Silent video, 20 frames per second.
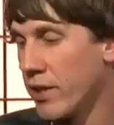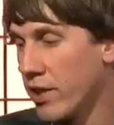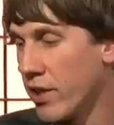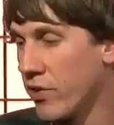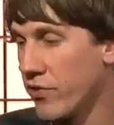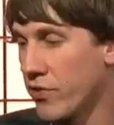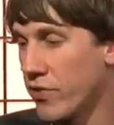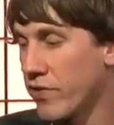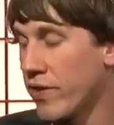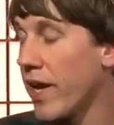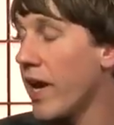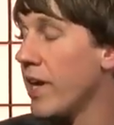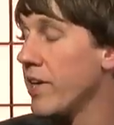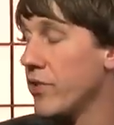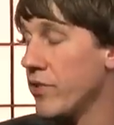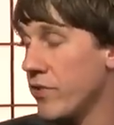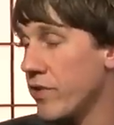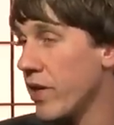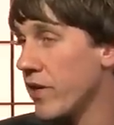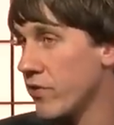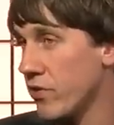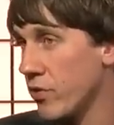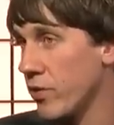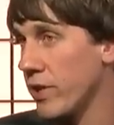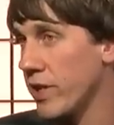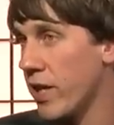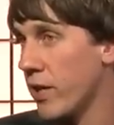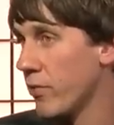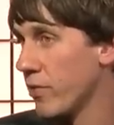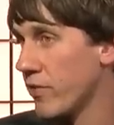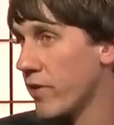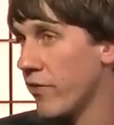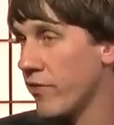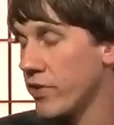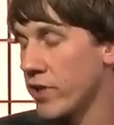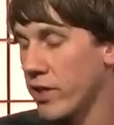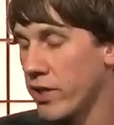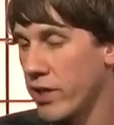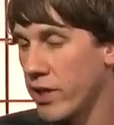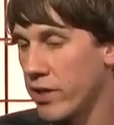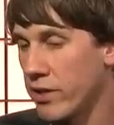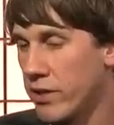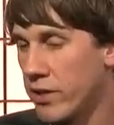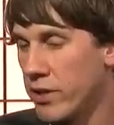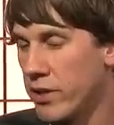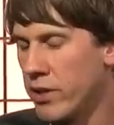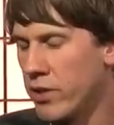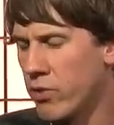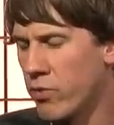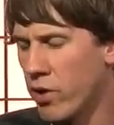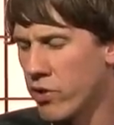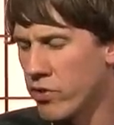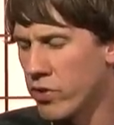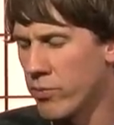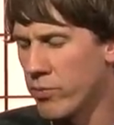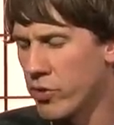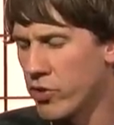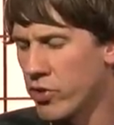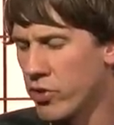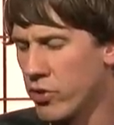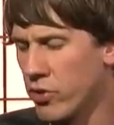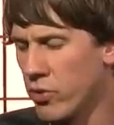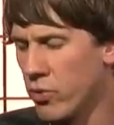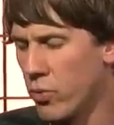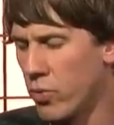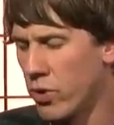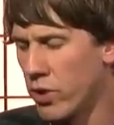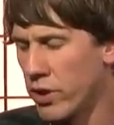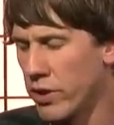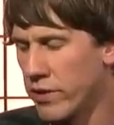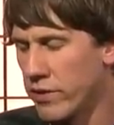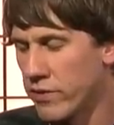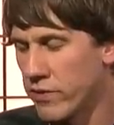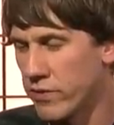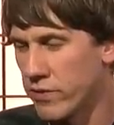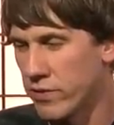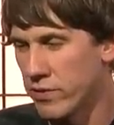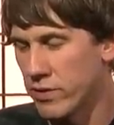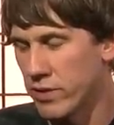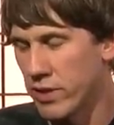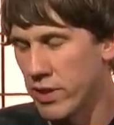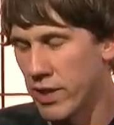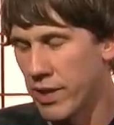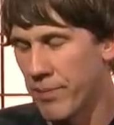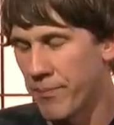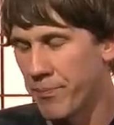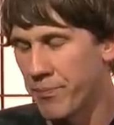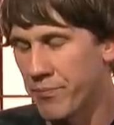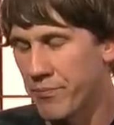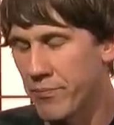the answer is yeah, I do see us doing that. We just haven't done it yet. Question number two was um, you